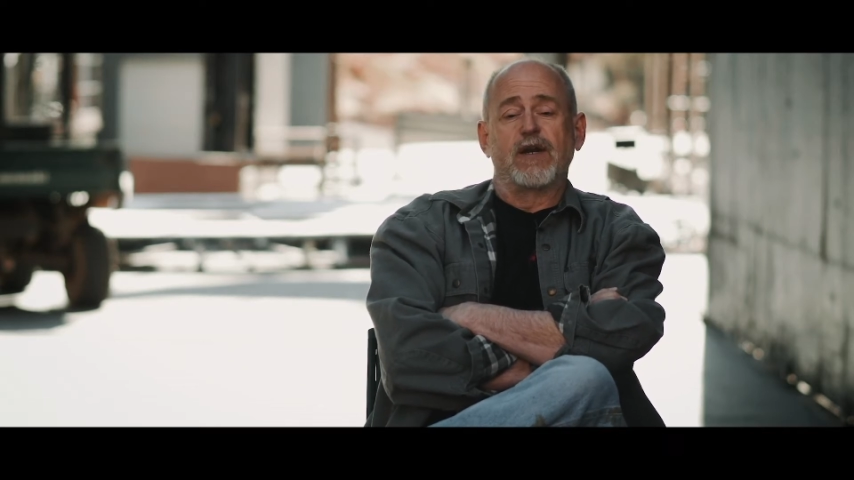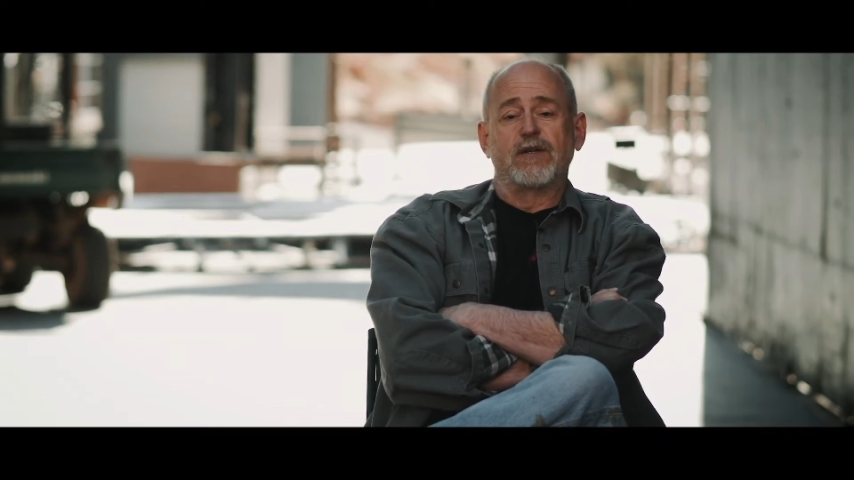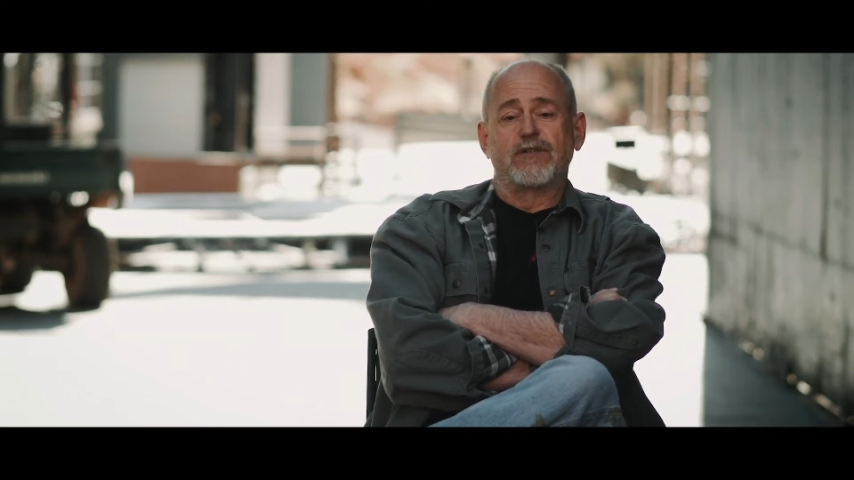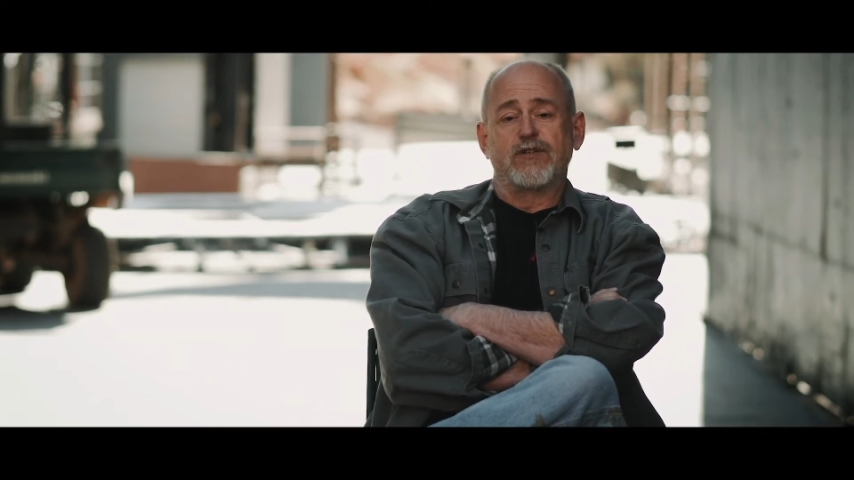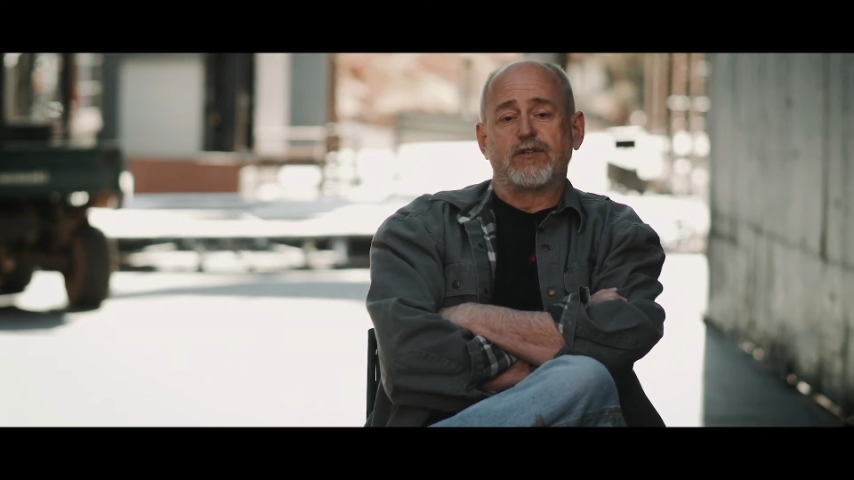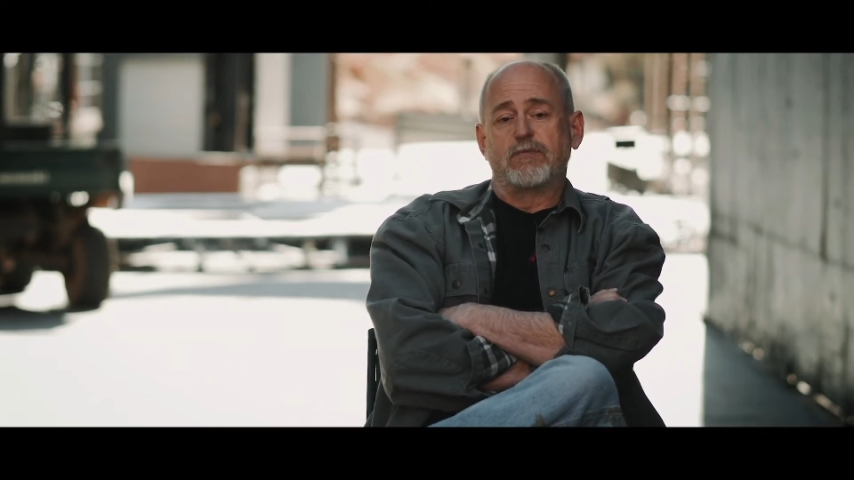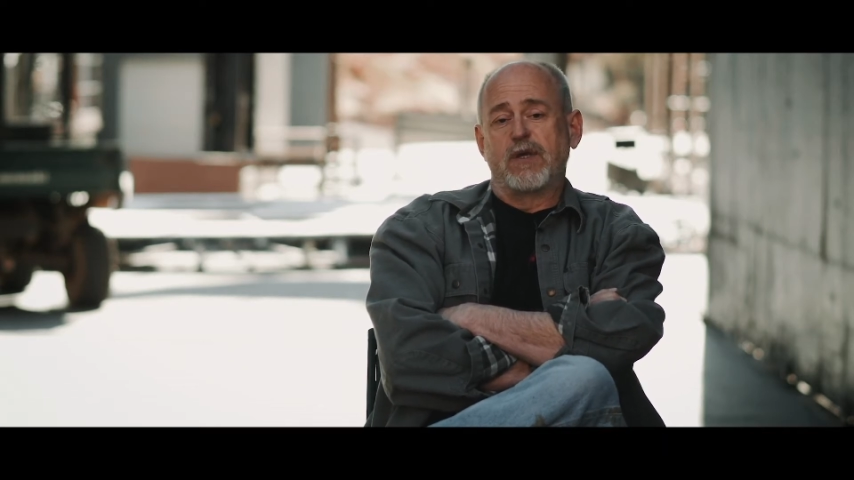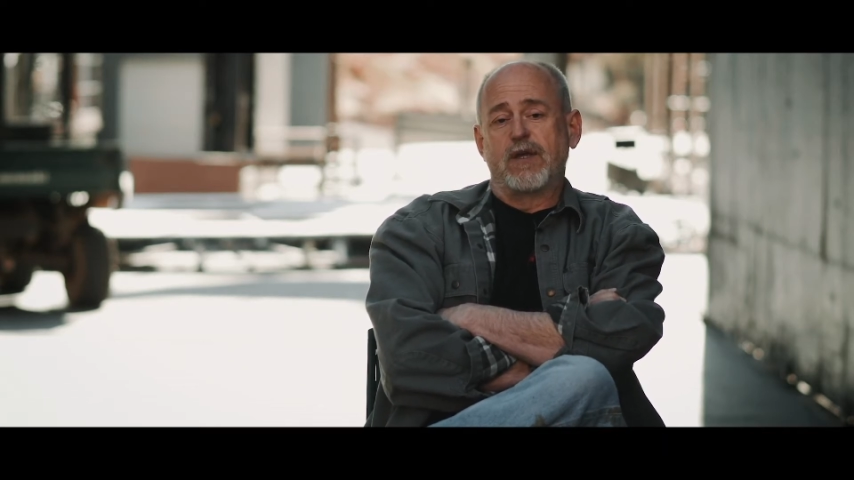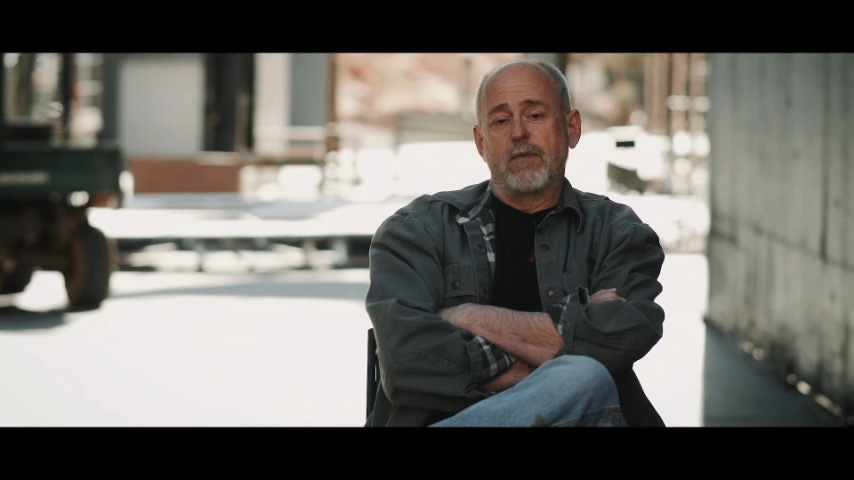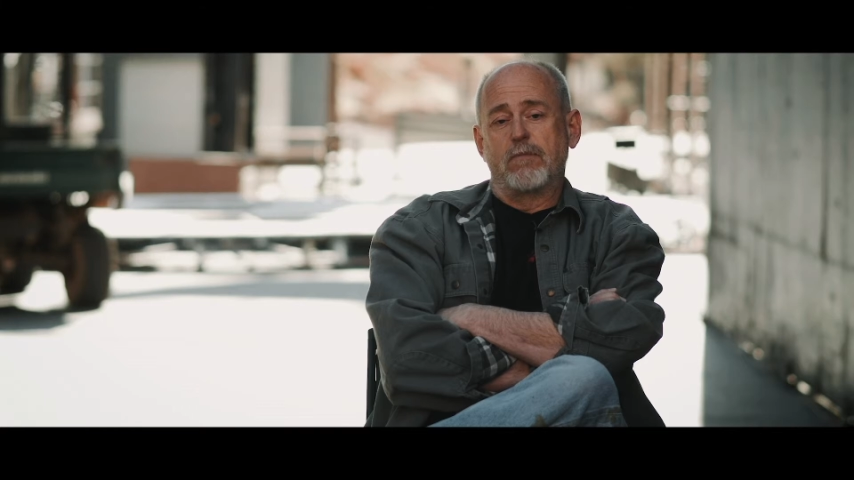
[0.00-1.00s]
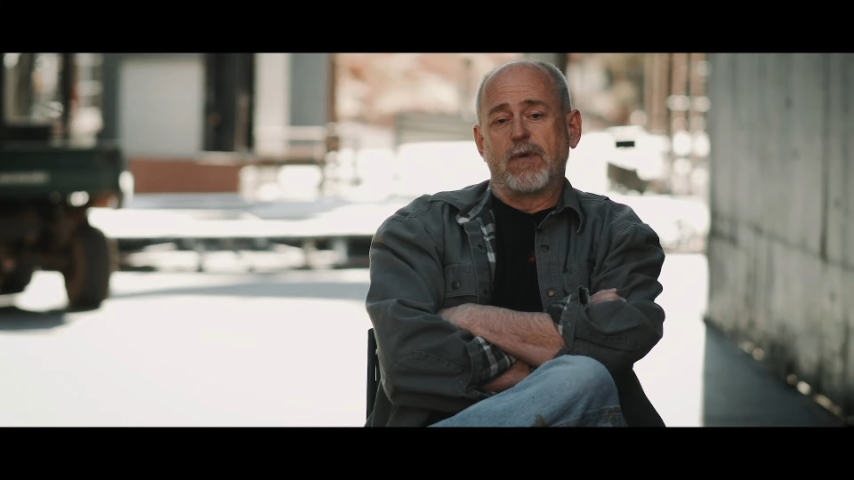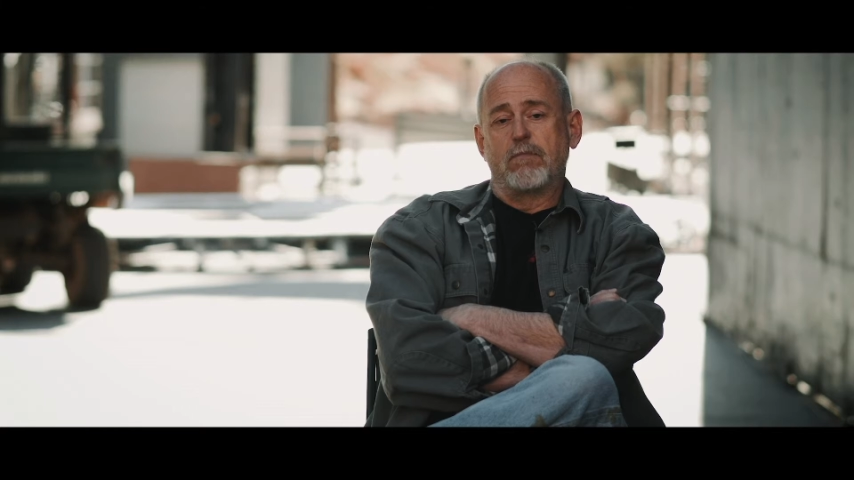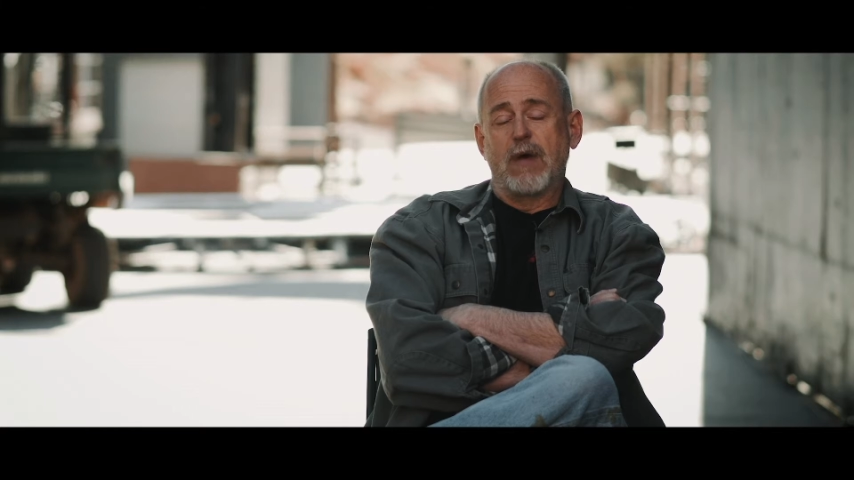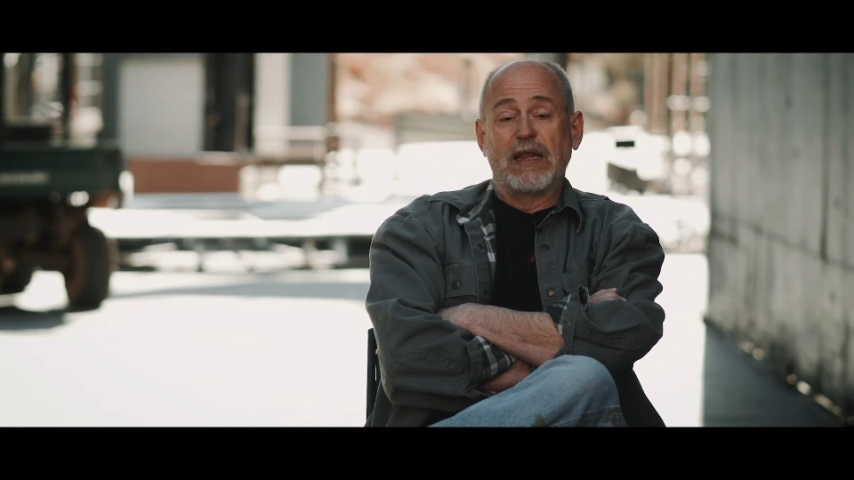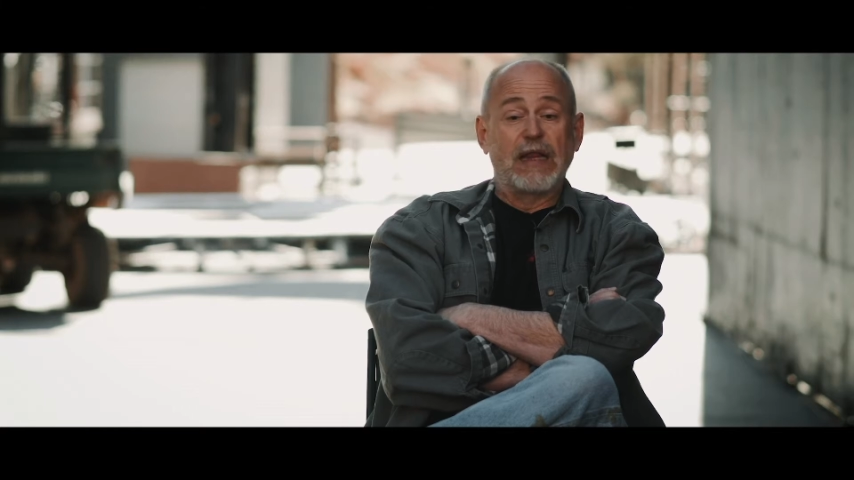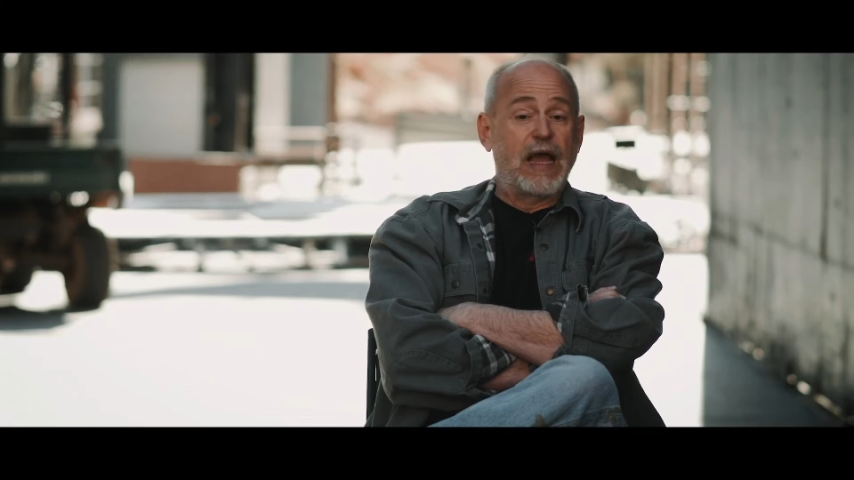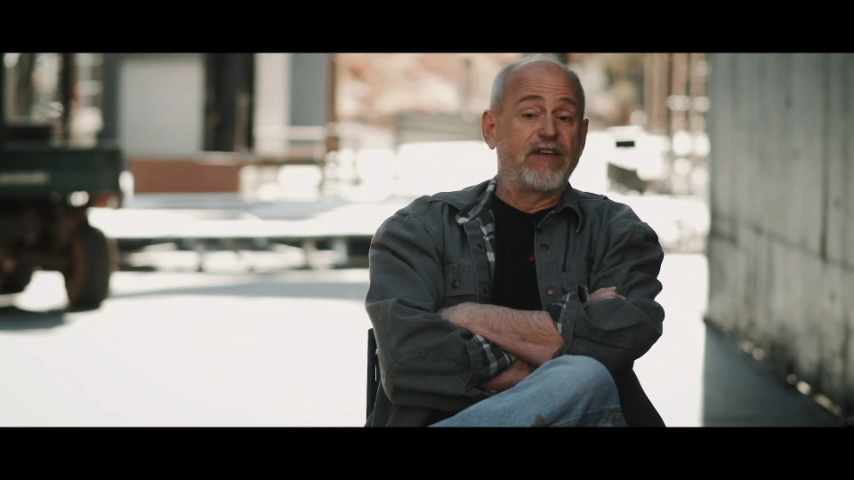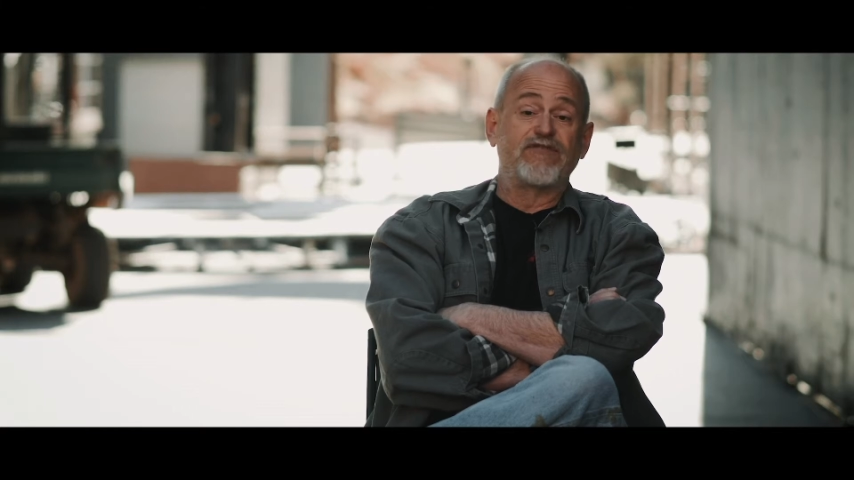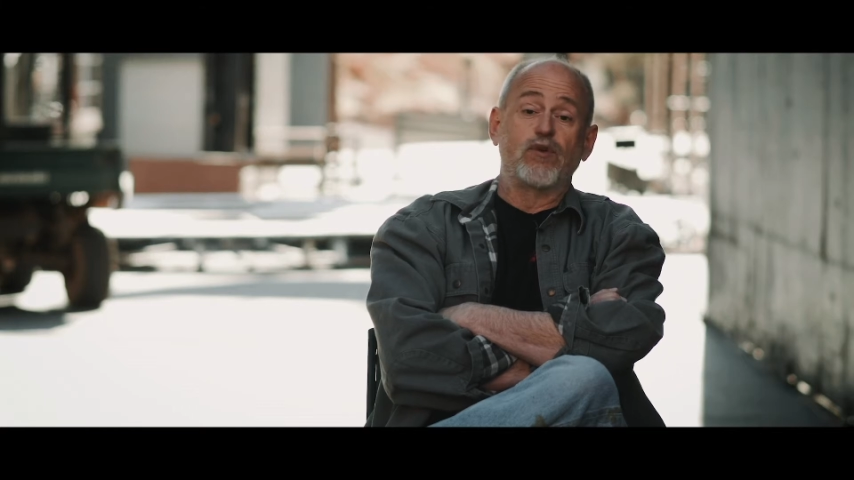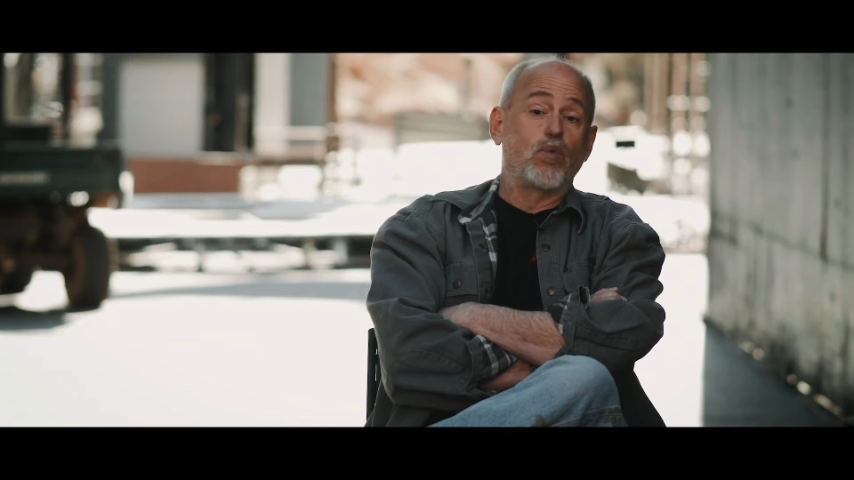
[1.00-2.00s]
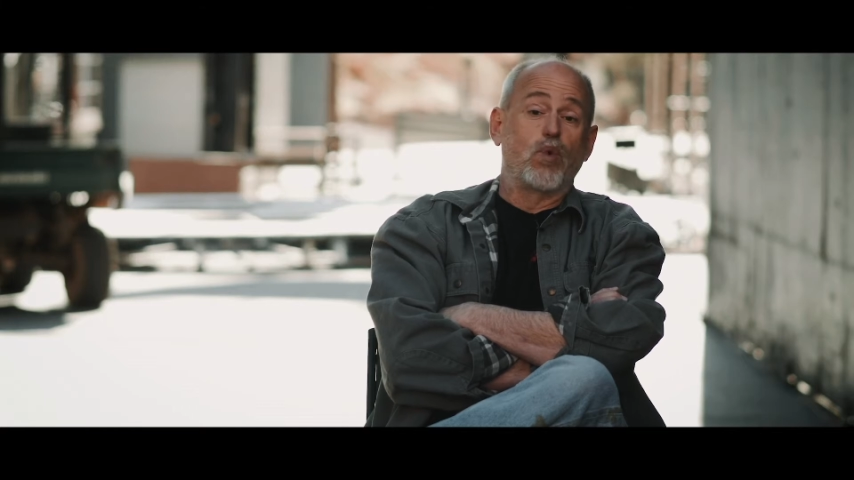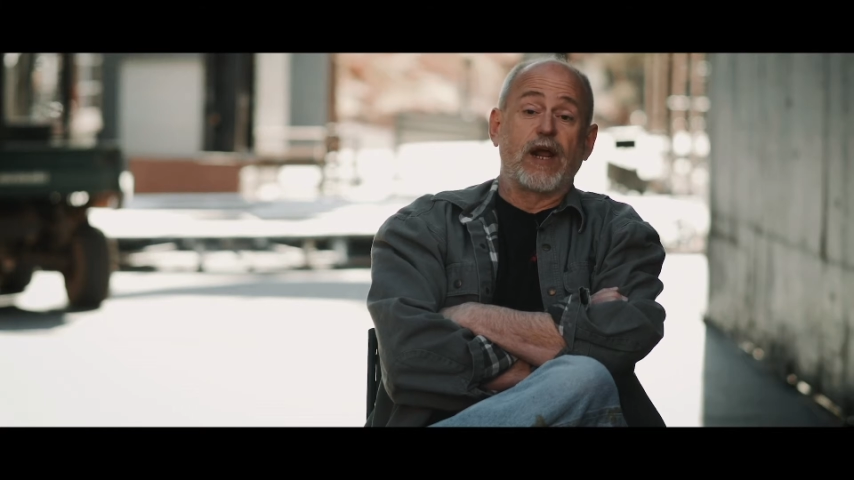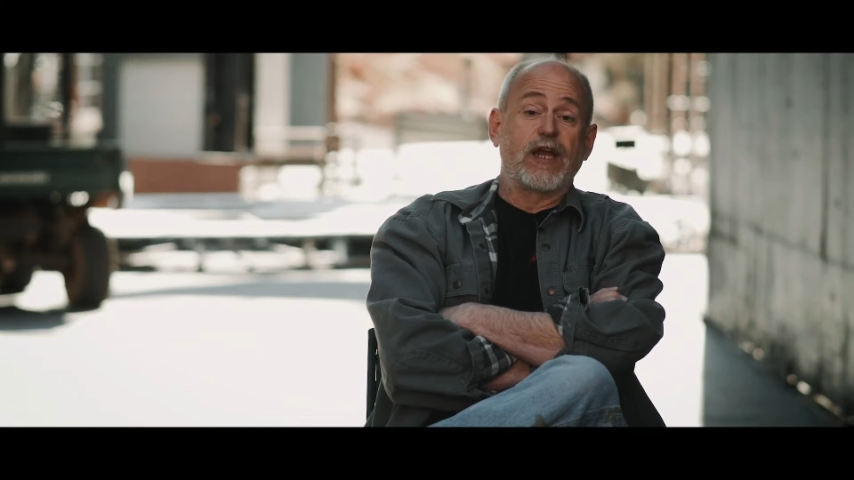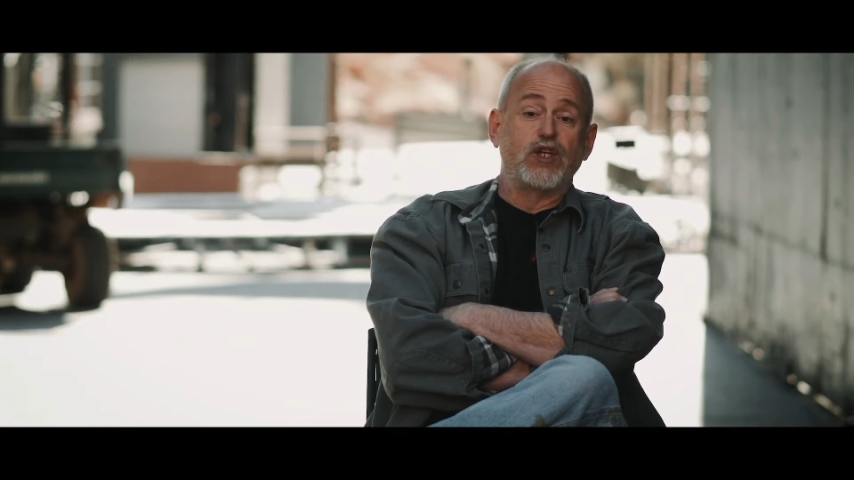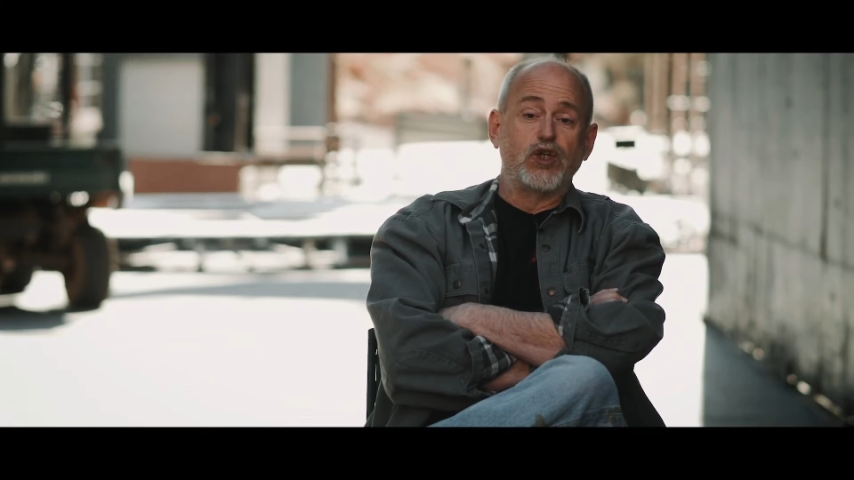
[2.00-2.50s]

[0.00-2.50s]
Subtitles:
and it has just become my life and what I